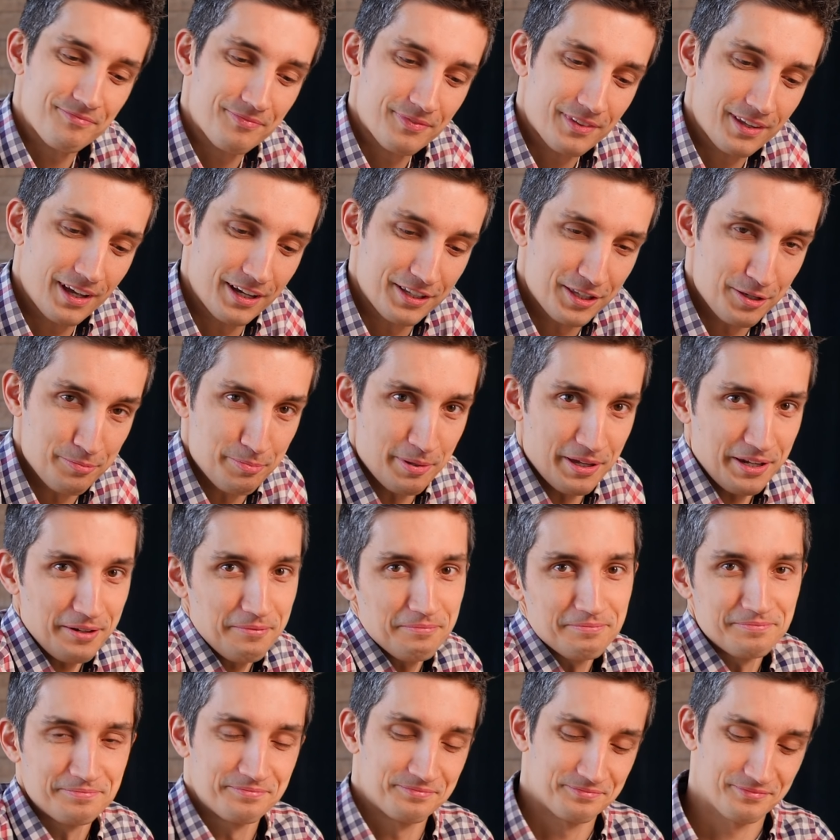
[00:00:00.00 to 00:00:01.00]
And now,
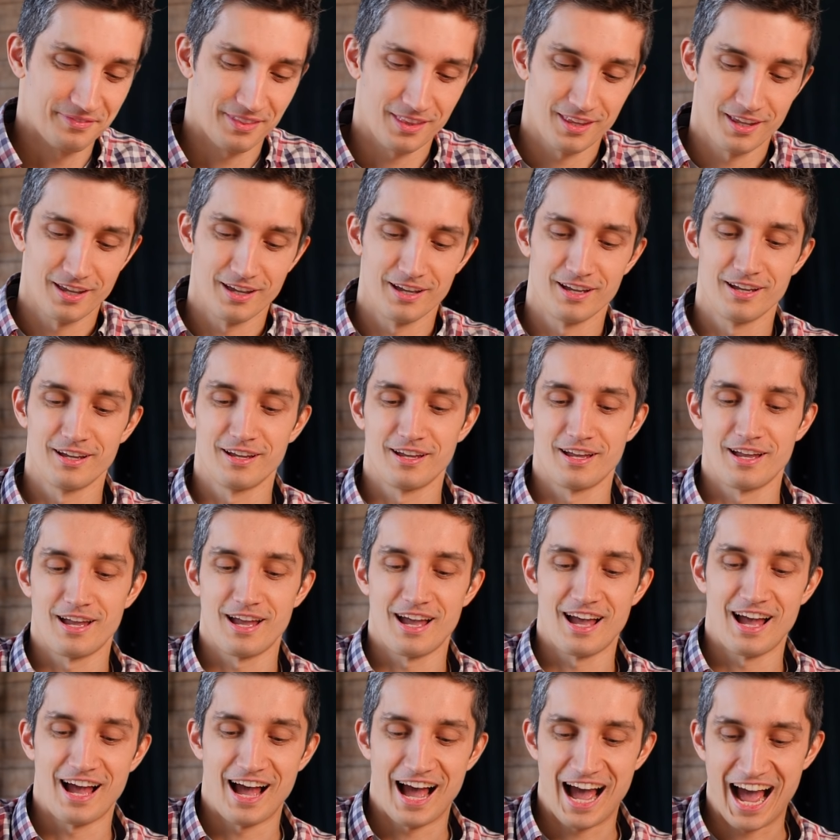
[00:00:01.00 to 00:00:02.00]

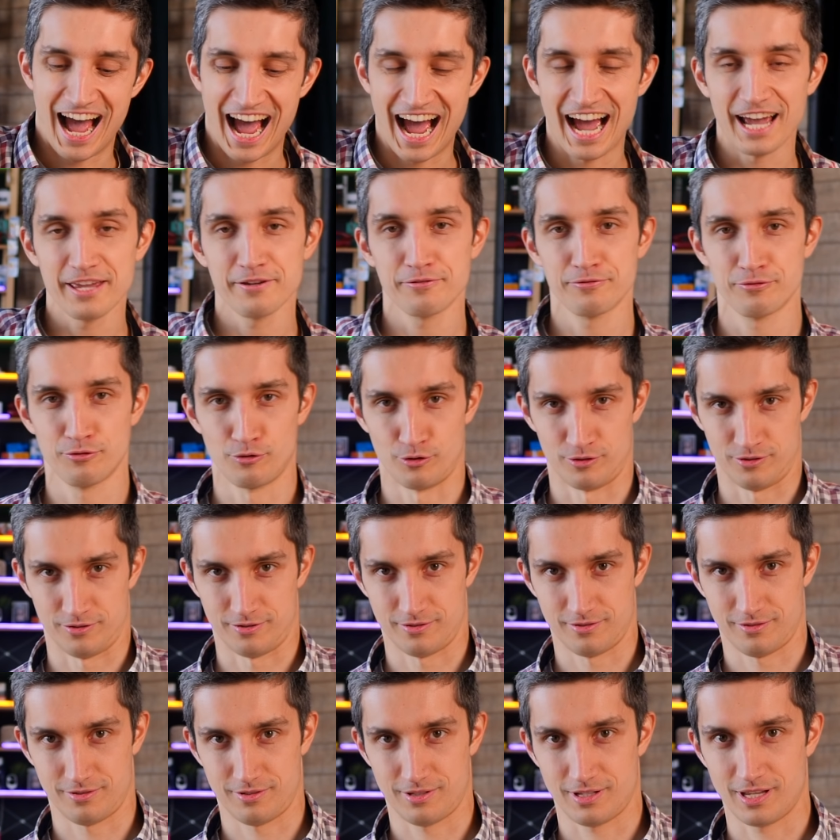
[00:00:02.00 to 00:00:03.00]
here,
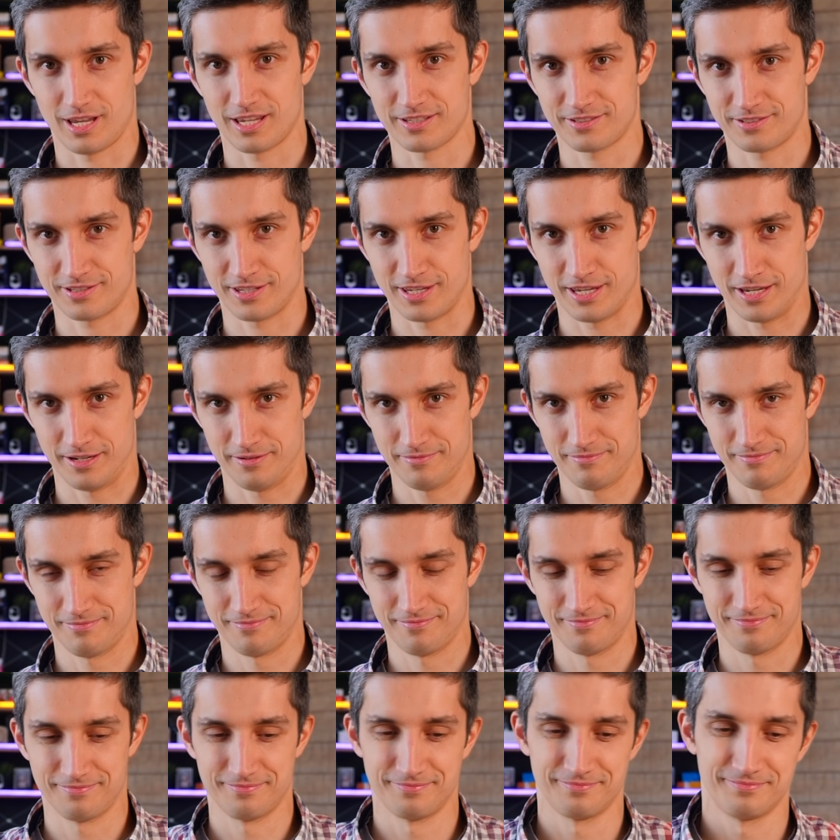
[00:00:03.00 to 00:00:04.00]
we've got the
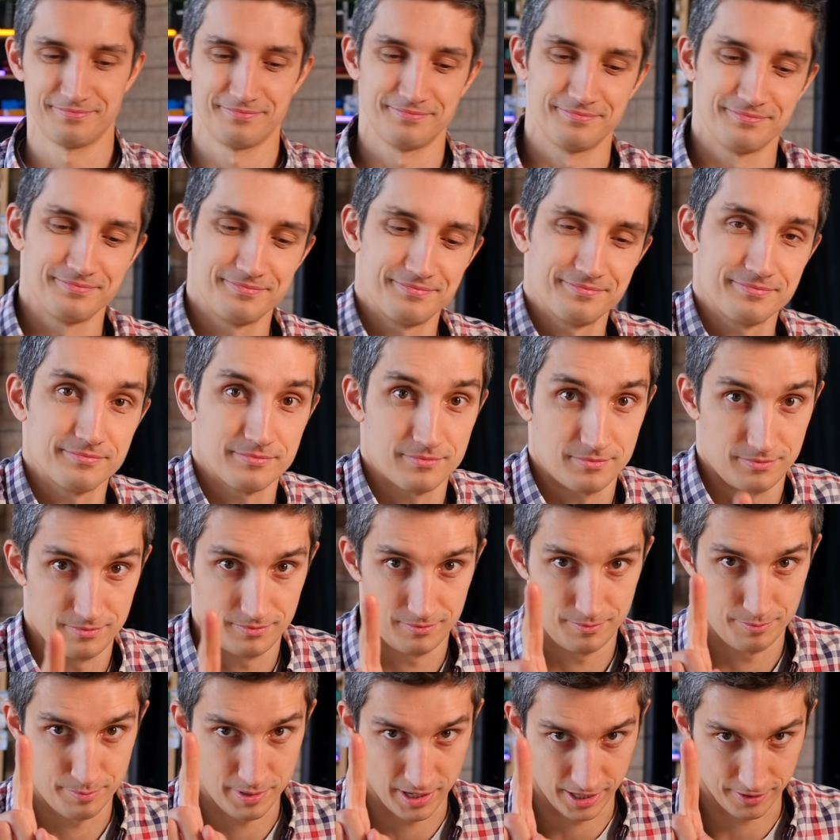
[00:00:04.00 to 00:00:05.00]
iPhone SE.
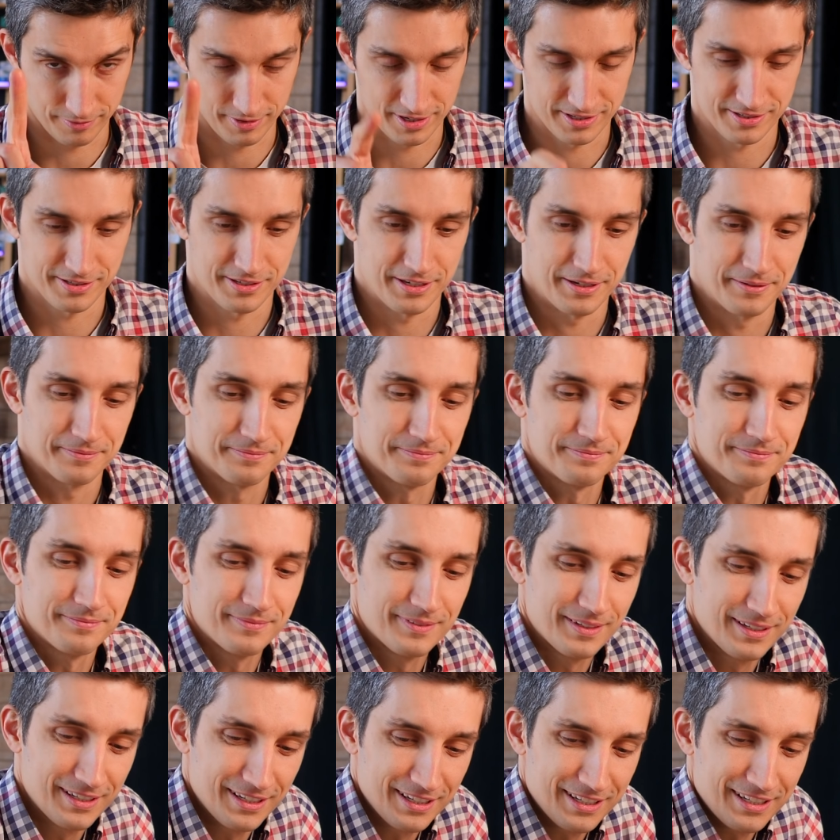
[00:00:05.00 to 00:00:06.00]
First
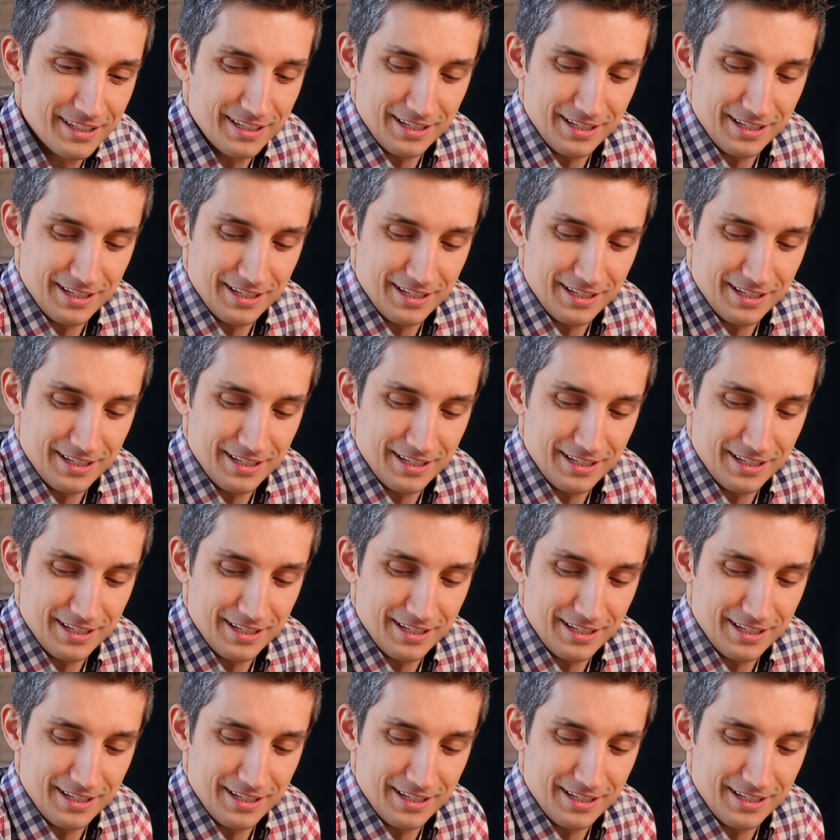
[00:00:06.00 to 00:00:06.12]
SE.